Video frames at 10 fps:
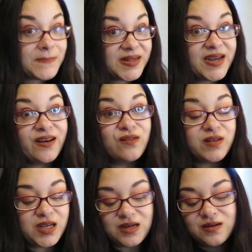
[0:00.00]
but I
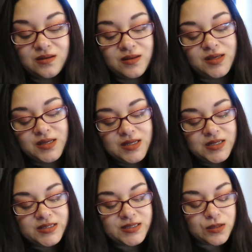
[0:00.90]
don't
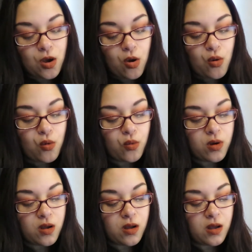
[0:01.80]
care so